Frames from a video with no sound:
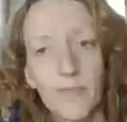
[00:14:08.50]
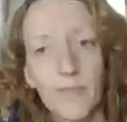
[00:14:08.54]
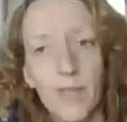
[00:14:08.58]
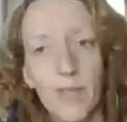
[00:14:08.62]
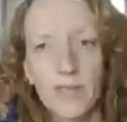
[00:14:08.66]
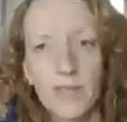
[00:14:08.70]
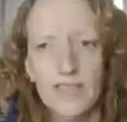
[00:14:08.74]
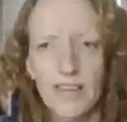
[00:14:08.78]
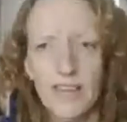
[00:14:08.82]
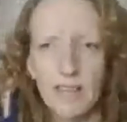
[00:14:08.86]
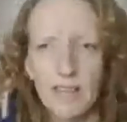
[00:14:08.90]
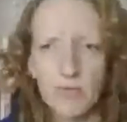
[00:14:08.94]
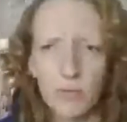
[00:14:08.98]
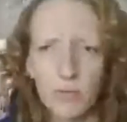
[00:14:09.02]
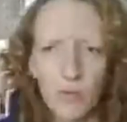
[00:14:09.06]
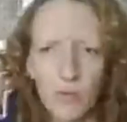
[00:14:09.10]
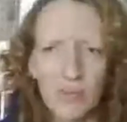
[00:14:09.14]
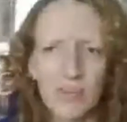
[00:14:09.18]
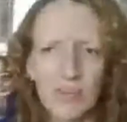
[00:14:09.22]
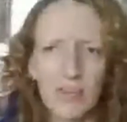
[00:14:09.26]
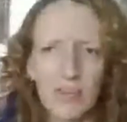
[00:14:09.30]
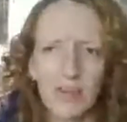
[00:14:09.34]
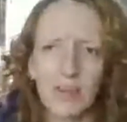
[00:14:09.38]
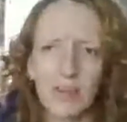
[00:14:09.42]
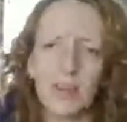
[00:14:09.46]
Sounds
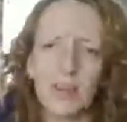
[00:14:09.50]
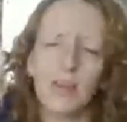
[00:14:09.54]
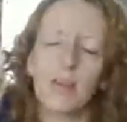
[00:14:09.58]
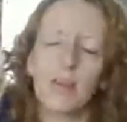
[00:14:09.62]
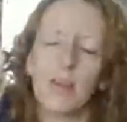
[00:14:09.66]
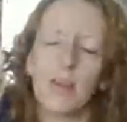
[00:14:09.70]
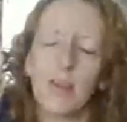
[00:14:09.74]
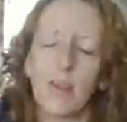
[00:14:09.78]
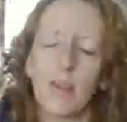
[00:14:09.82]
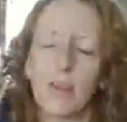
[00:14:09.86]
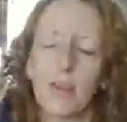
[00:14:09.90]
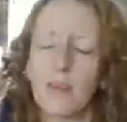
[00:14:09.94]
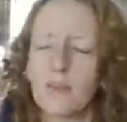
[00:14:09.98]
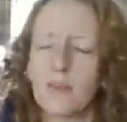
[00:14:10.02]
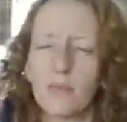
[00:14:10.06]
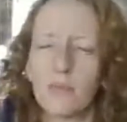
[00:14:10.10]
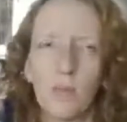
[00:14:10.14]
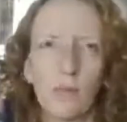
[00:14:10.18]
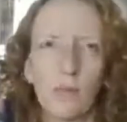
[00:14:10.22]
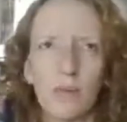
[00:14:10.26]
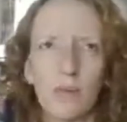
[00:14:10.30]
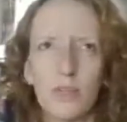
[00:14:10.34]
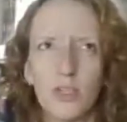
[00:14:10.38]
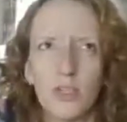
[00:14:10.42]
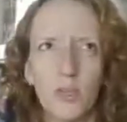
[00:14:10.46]
weird. I know it's
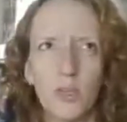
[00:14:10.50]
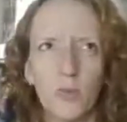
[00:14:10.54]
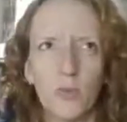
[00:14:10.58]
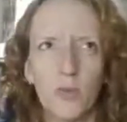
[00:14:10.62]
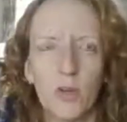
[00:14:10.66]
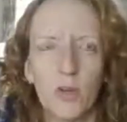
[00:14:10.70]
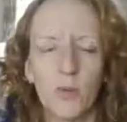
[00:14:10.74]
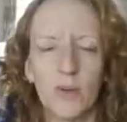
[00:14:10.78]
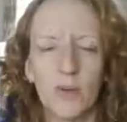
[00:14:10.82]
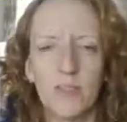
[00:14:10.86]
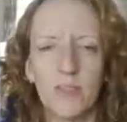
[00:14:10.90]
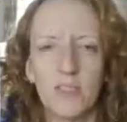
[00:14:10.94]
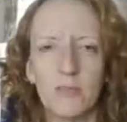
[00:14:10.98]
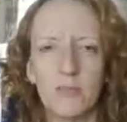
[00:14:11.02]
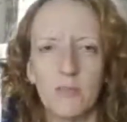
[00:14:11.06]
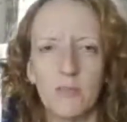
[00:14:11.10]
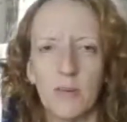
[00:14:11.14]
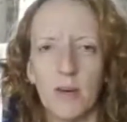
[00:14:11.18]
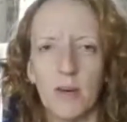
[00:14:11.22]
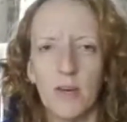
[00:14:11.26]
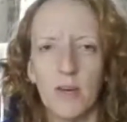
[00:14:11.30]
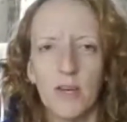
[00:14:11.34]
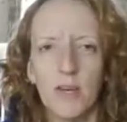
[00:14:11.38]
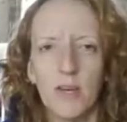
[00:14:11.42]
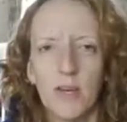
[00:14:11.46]
probably a stupid question,
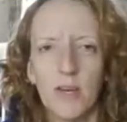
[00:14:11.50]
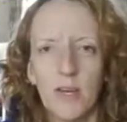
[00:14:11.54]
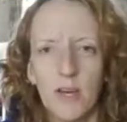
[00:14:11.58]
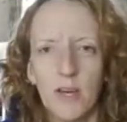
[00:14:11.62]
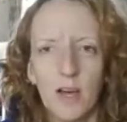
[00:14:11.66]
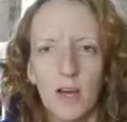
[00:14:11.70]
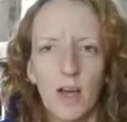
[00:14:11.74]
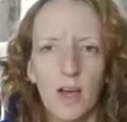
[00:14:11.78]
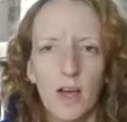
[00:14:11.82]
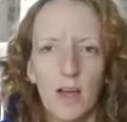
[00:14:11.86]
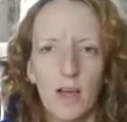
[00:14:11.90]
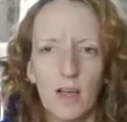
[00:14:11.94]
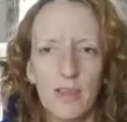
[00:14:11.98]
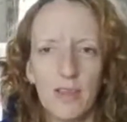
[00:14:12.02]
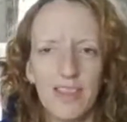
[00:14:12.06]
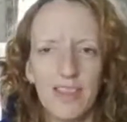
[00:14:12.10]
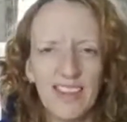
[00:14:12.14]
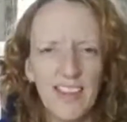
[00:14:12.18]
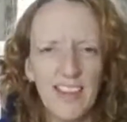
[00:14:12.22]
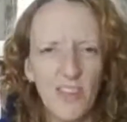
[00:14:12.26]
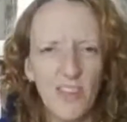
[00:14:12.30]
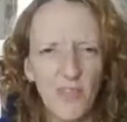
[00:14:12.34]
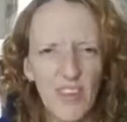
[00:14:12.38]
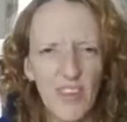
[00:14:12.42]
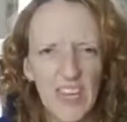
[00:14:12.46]
but can
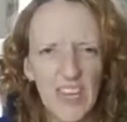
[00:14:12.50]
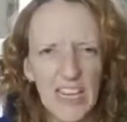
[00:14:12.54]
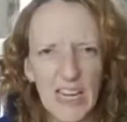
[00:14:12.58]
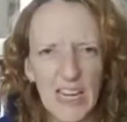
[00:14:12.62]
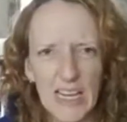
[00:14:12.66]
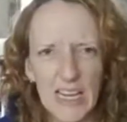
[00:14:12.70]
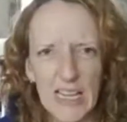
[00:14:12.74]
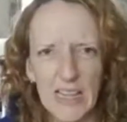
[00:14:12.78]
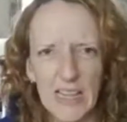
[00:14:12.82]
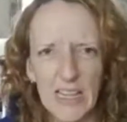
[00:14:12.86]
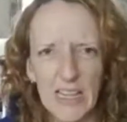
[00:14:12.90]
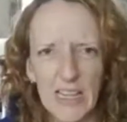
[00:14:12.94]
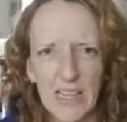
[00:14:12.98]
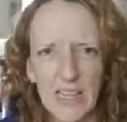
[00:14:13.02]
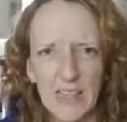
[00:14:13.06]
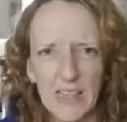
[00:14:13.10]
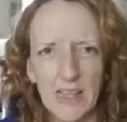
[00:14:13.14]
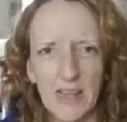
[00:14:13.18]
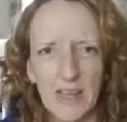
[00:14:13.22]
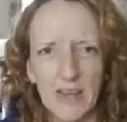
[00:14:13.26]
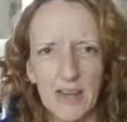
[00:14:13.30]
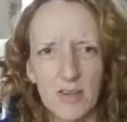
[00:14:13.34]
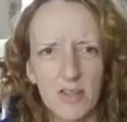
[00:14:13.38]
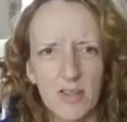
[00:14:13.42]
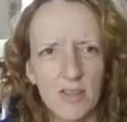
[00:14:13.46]
you feel anything in
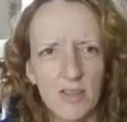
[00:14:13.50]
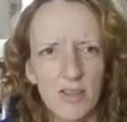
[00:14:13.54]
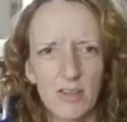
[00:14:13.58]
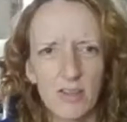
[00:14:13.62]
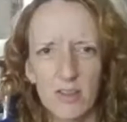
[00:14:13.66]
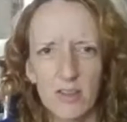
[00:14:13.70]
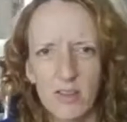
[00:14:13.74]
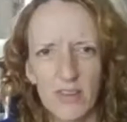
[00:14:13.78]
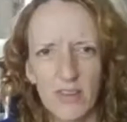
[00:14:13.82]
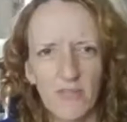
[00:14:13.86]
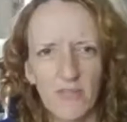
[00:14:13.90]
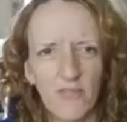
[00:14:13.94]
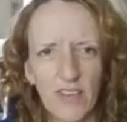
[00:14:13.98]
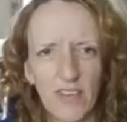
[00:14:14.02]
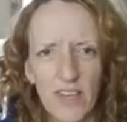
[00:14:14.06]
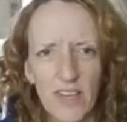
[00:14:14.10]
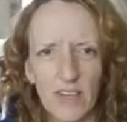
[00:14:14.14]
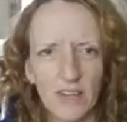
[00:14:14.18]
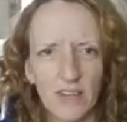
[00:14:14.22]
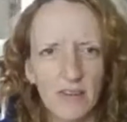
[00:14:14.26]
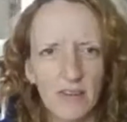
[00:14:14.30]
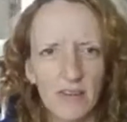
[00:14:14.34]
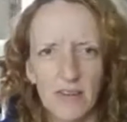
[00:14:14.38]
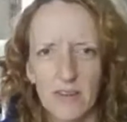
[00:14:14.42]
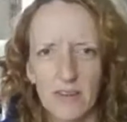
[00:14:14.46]
there? Does it
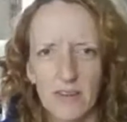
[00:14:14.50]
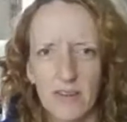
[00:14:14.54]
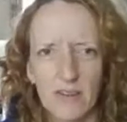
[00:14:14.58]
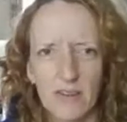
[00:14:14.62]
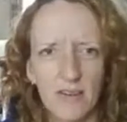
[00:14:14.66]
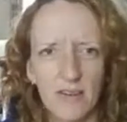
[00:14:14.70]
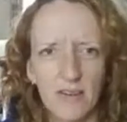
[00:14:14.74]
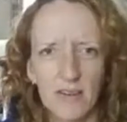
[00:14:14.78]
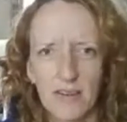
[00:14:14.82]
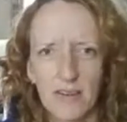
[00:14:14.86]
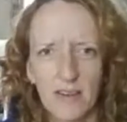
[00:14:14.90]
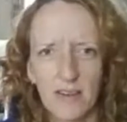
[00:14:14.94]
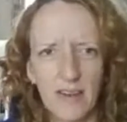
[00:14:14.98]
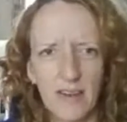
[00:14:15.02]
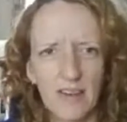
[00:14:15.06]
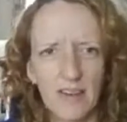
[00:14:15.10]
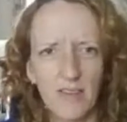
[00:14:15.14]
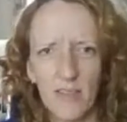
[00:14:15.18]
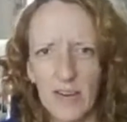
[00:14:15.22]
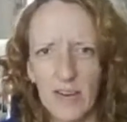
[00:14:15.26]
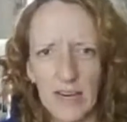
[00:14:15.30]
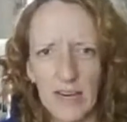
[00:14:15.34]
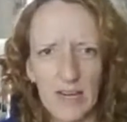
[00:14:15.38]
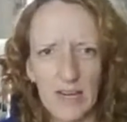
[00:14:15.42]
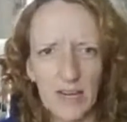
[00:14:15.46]
feel? Can you
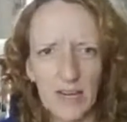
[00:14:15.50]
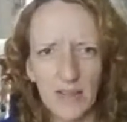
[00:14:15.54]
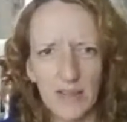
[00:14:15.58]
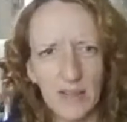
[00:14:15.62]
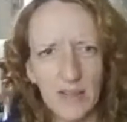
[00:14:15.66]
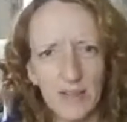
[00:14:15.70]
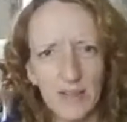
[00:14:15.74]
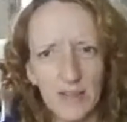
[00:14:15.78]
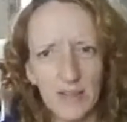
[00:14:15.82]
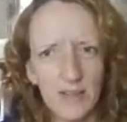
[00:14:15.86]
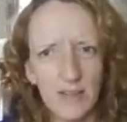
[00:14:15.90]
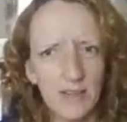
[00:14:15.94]
feel anything?